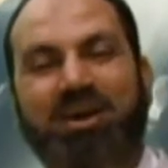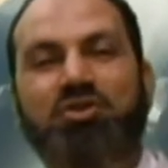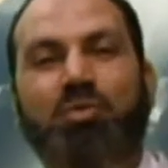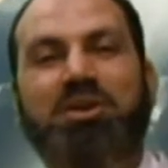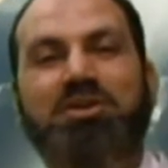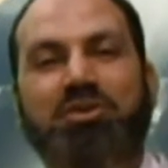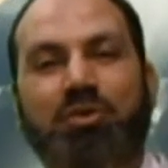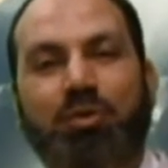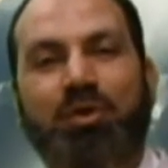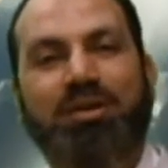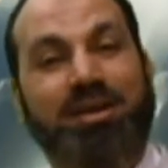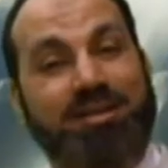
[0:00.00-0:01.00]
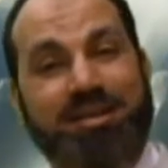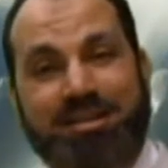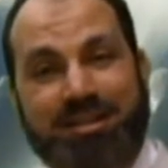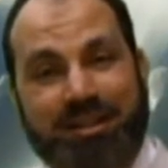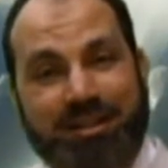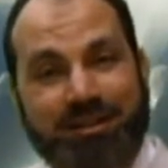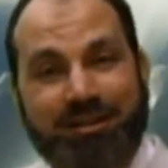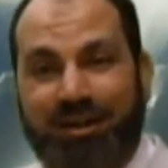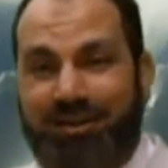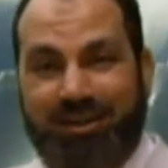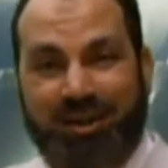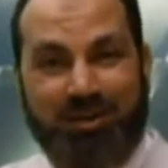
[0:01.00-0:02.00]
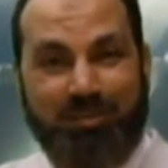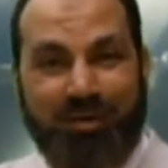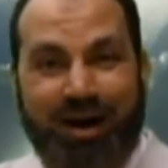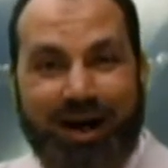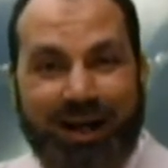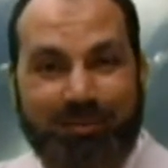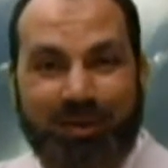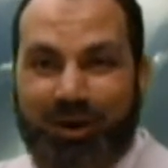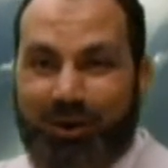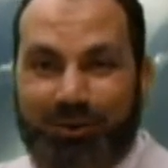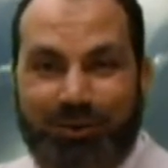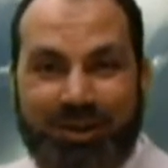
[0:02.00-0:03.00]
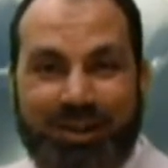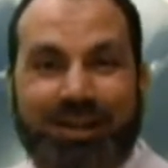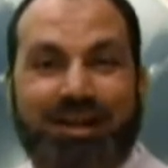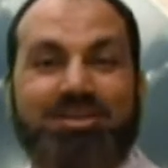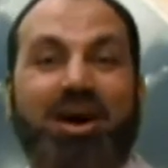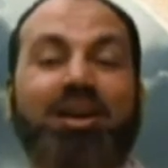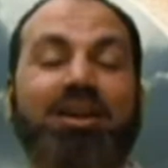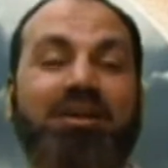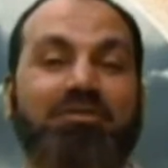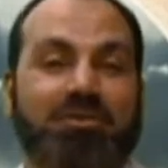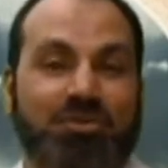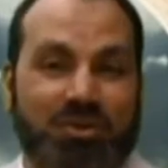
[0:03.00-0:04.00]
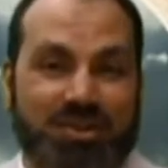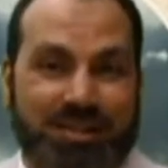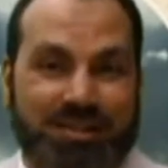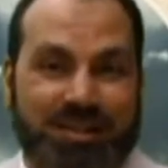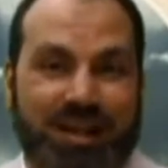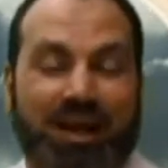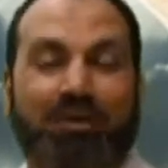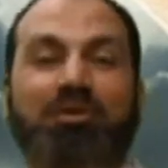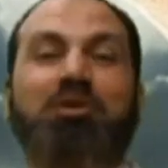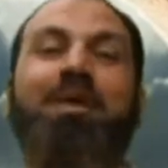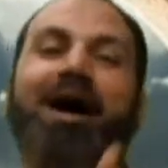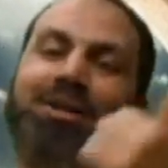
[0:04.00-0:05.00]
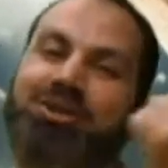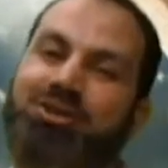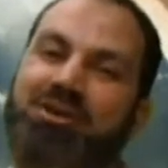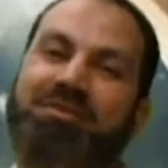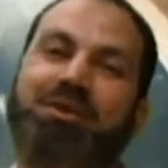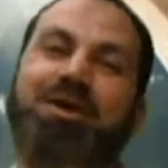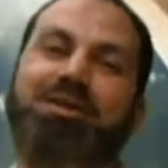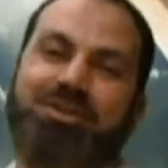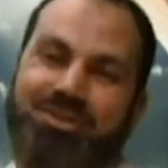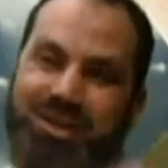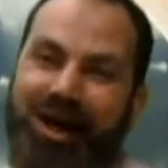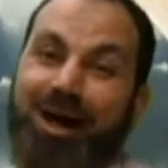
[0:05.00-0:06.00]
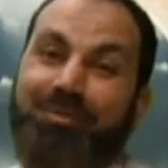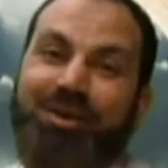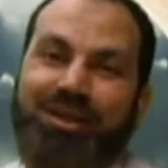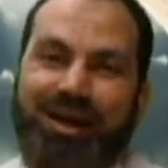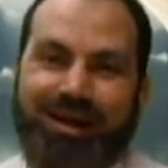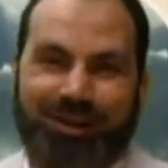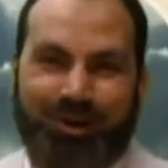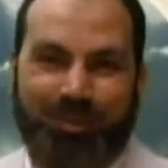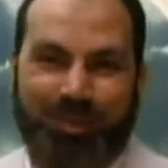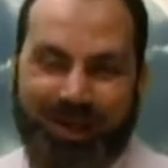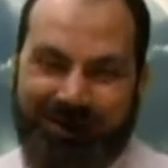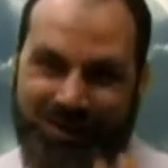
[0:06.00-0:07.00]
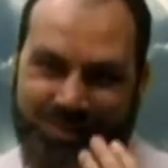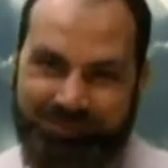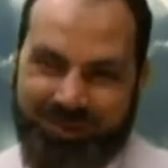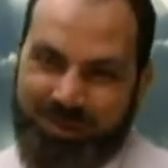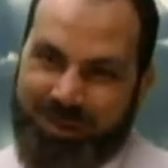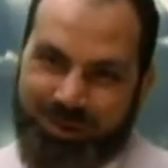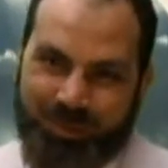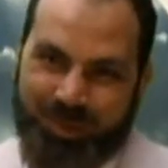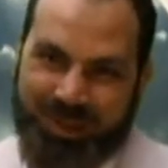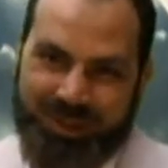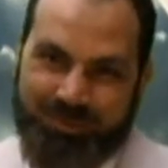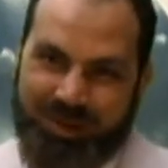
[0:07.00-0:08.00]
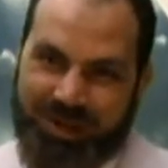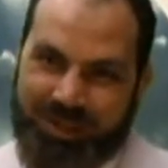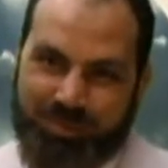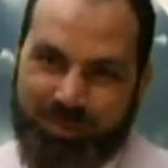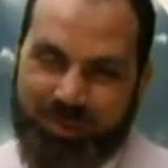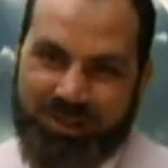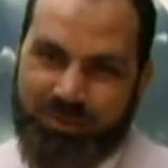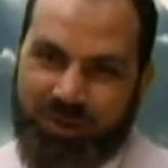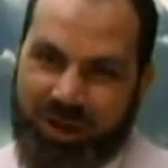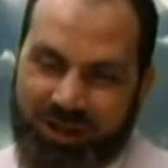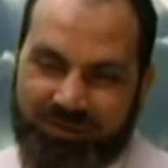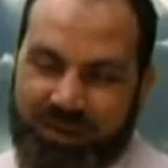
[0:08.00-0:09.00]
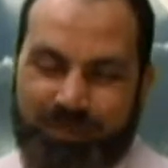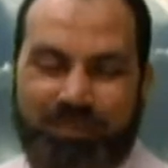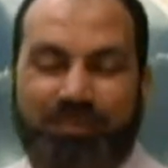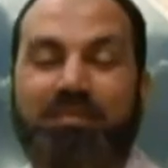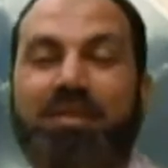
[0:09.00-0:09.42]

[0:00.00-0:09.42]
So what does he do? Does he steal, take bribe, or do anything that's unlawful sources? Remind you of the righteous sahabiyya, the companion, female companion, may Allah be pleased with all of them.